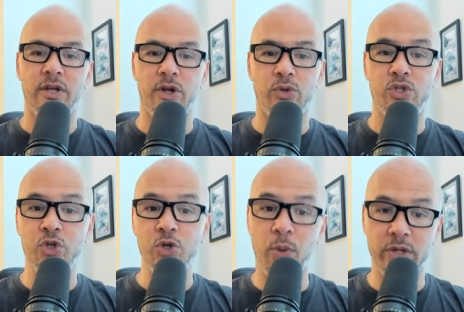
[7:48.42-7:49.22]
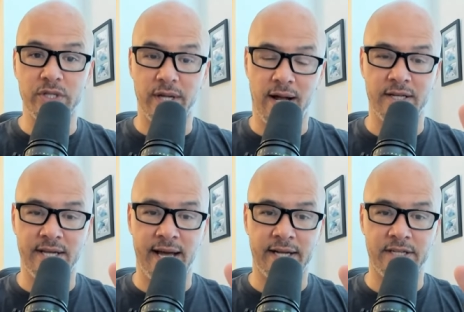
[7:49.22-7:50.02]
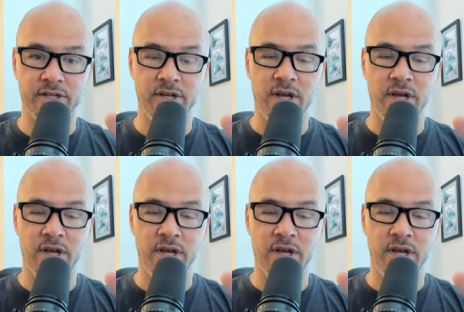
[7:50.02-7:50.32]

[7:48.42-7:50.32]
you know, 2 points of contact